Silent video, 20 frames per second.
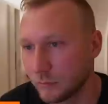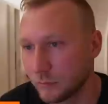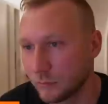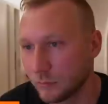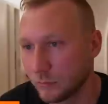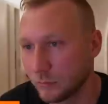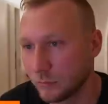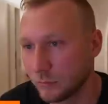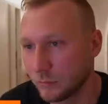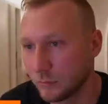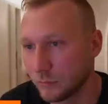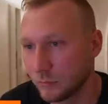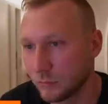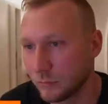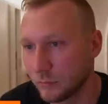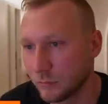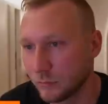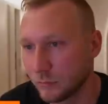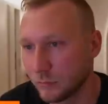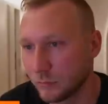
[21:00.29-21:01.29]

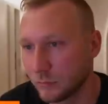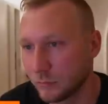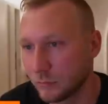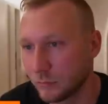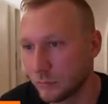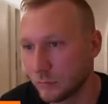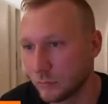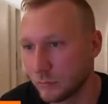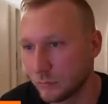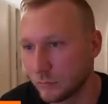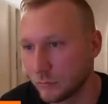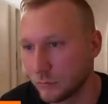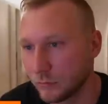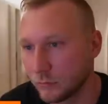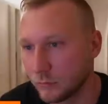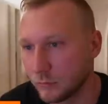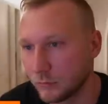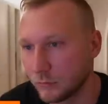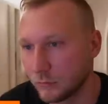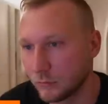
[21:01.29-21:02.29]

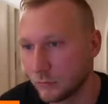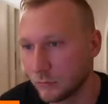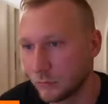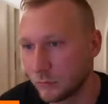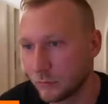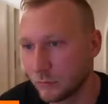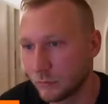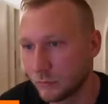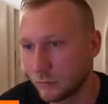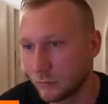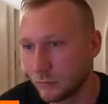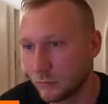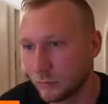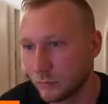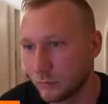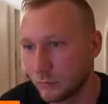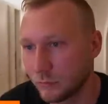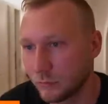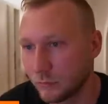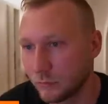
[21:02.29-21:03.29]

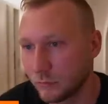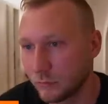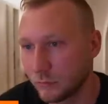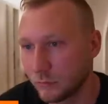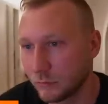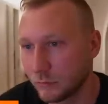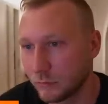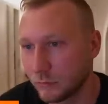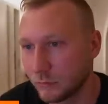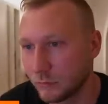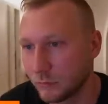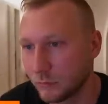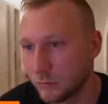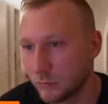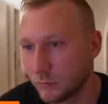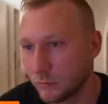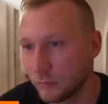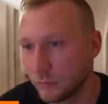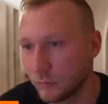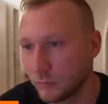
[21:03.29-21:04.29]

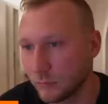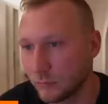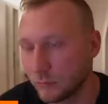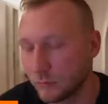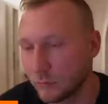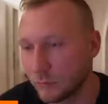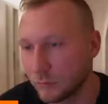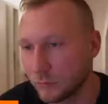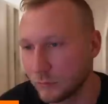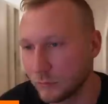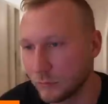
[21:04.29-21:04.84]
No words are spoken by the person on screen.